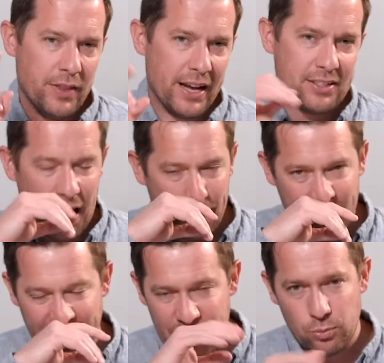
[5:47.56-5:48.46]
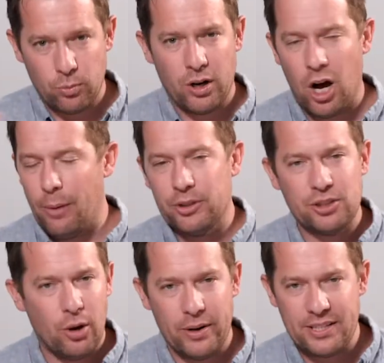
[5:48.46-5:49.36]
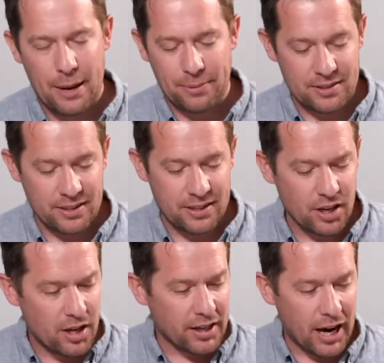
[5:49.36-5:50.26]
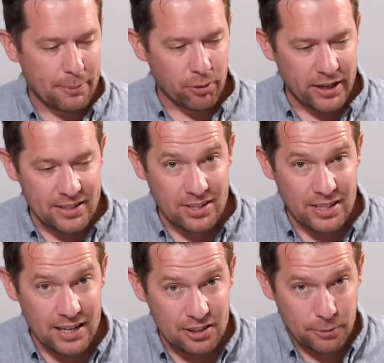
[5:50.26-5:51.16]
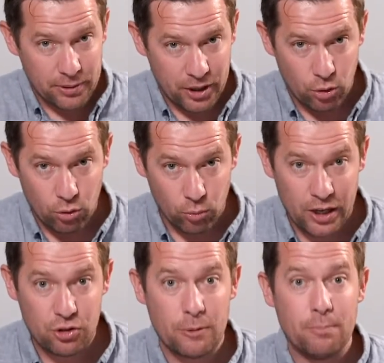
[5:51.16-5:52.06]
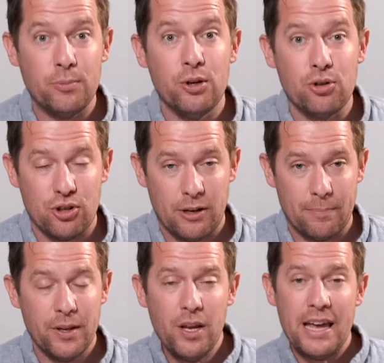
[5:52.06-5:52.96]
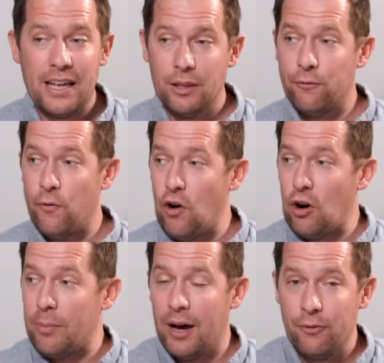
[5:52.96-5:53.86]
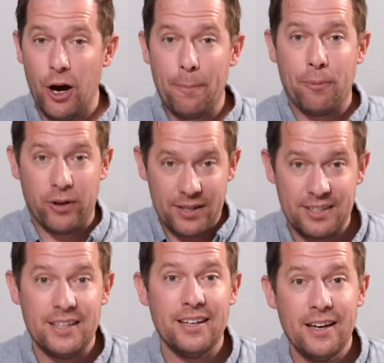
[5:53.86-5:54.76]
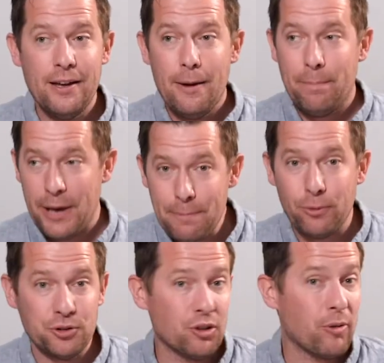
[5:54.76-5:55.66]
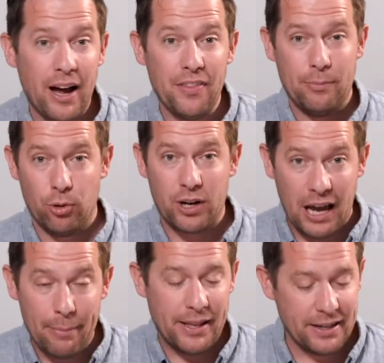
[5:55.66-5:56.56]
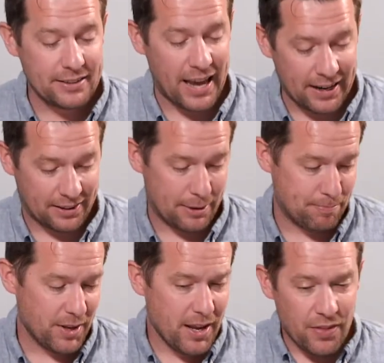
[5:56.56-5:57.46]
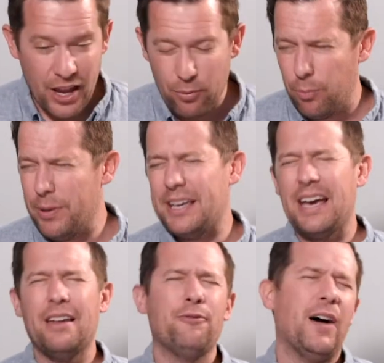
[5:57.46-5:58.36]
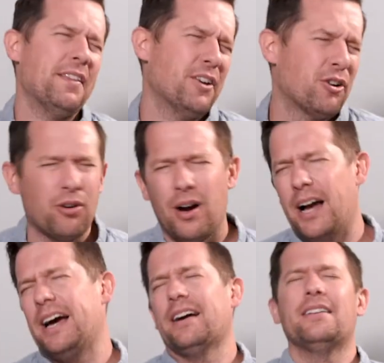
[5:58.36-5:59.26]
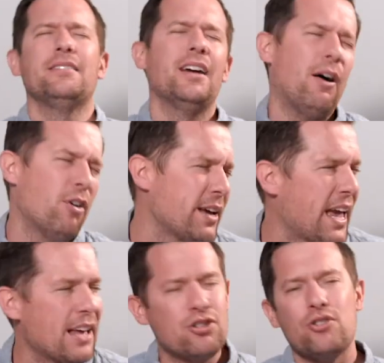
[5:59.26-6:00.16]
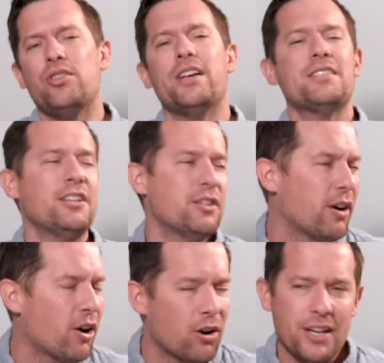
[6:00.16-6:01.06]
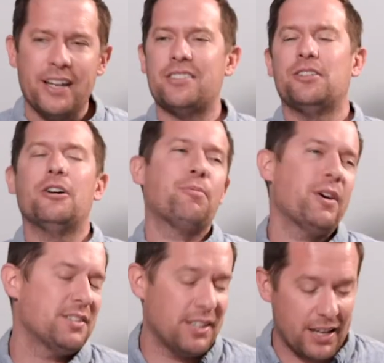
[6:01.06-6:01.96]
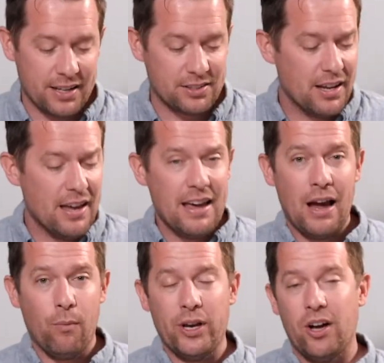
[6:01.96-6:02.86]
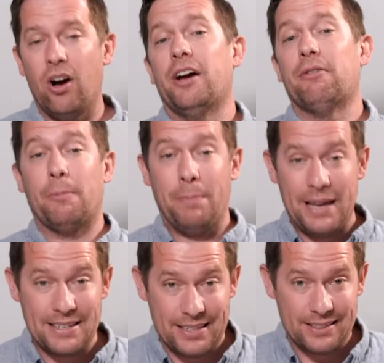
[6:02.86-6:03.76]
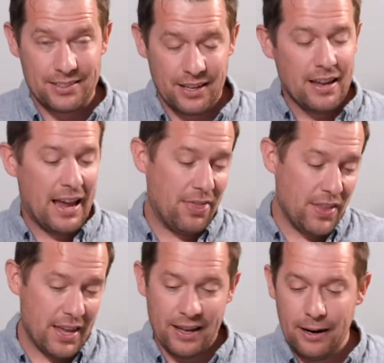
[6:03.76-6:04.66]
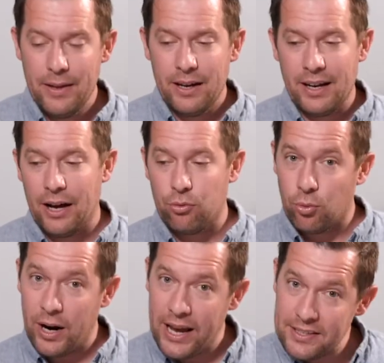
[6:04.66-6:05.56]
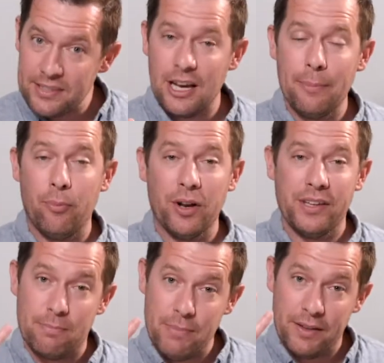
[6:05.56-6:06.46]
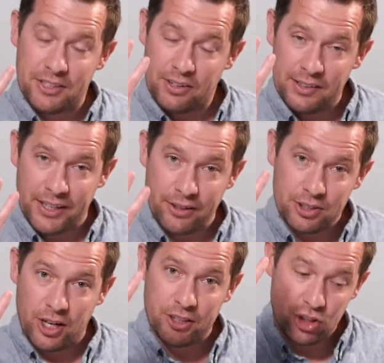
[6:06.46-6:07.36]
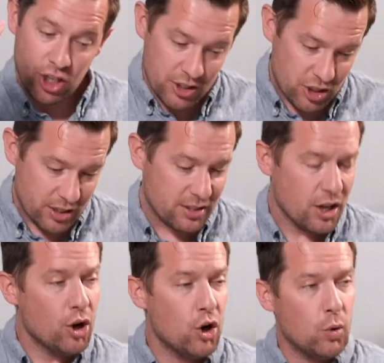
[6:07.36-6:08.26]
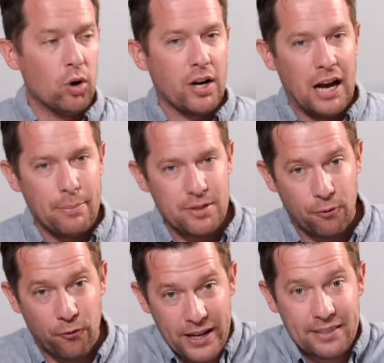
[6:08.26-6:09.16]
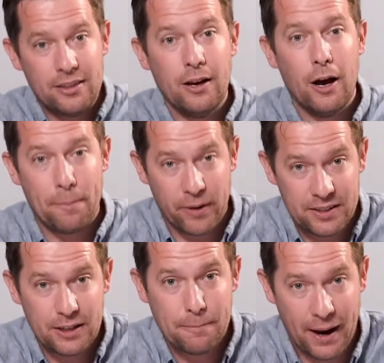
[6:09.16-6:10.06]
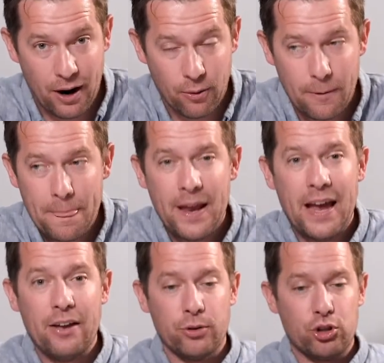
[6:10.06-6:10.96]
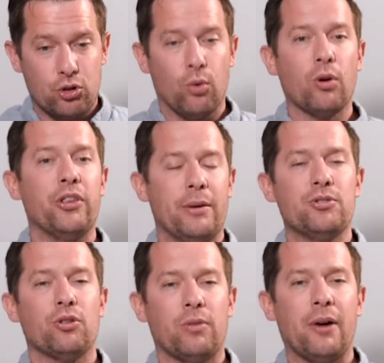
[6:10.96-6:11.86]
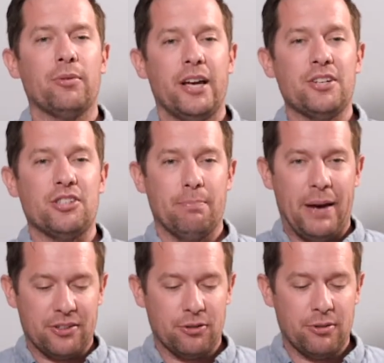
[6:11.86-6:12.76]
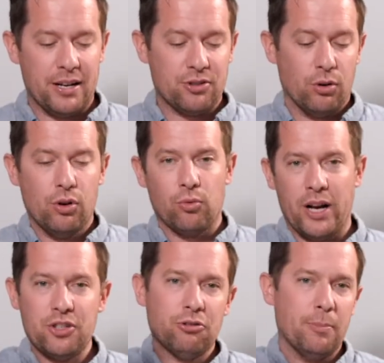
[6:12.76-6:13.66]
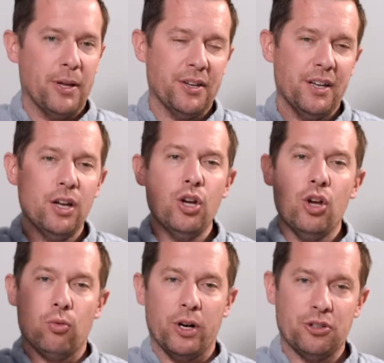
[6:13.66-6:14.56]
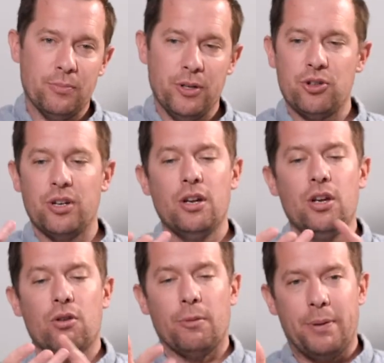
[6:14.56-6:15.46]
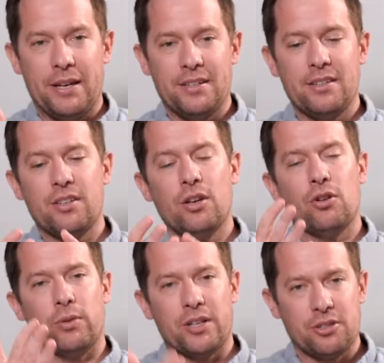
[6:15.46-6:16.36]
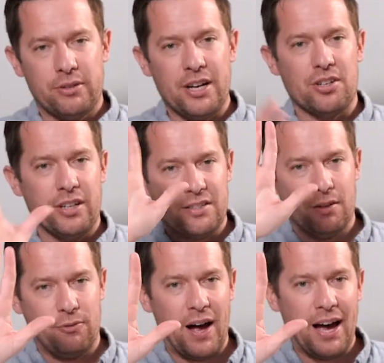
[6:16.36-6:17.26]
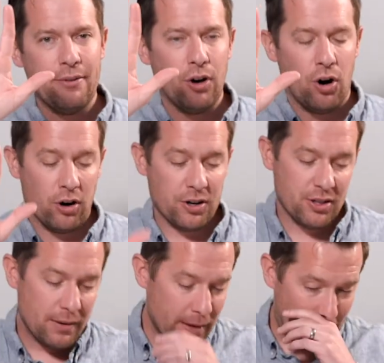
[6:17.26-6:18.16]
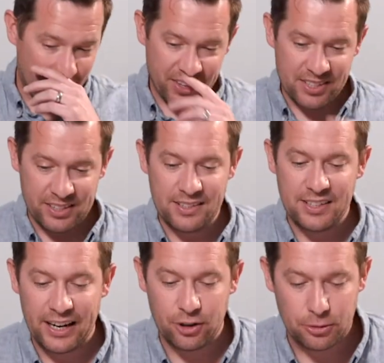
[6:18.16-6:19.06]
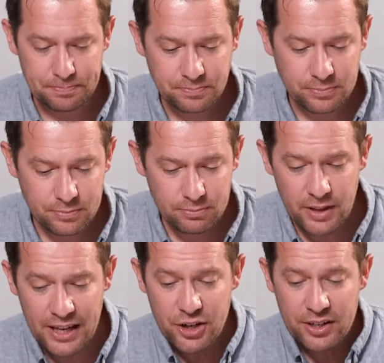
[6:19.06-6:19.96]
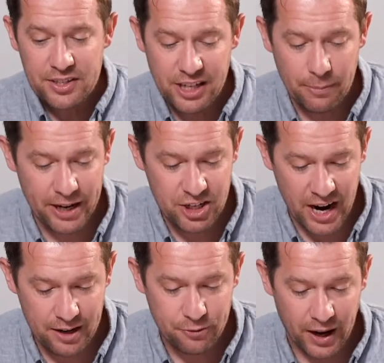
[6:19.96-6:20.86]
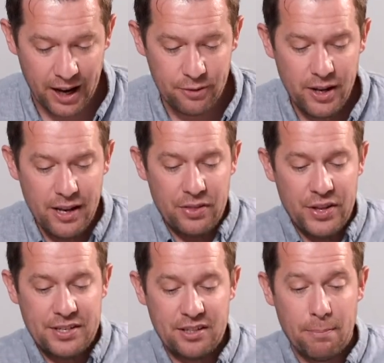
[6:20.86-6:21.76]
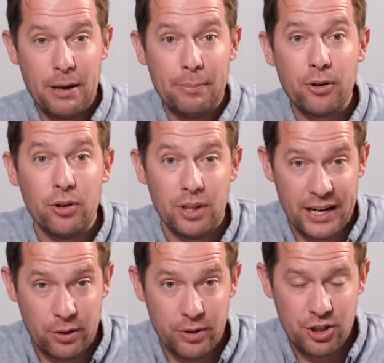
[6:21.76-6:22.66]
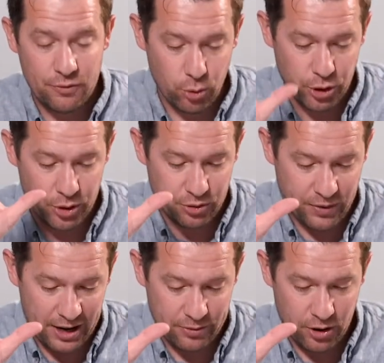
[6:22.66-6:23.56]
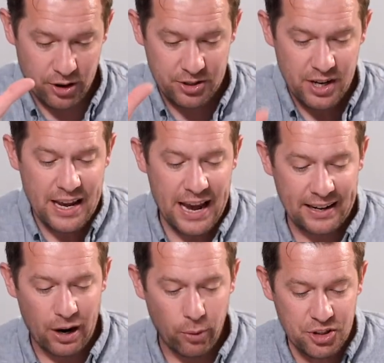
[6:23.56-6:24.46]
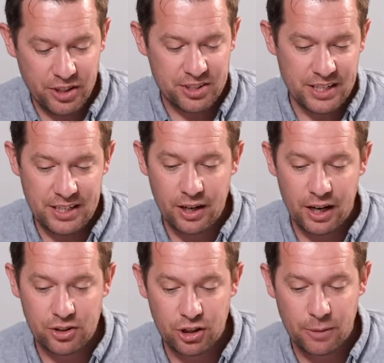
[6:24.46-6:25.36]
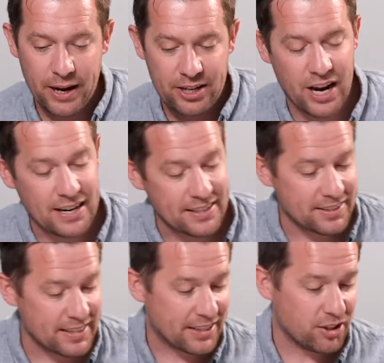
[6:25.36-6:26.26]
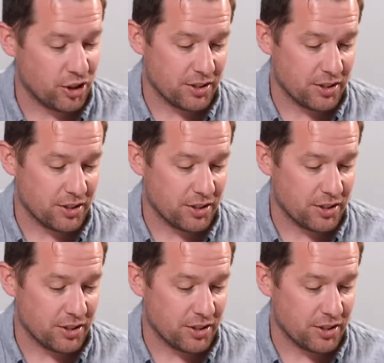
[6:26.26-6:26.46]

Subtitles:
Next, what almost always happens is God brings discipline or retribution in the form of oppressing peoples around them will come in and attack them. They will begin finally to cry out, Yahweh, we can't do this. They're hurting us. They're oppressing us. And we that repentance. And then God raises up one of these military leaders called judges who will come defeat the oppressing power and restore them to right relationship, back to rest. So rest, rebellion, retribution, repentance, restoration. That's the five R's of the sin cycle. And you can see on page 85, this is the biblical language for those five R's. And I want you to see, turn to page 86.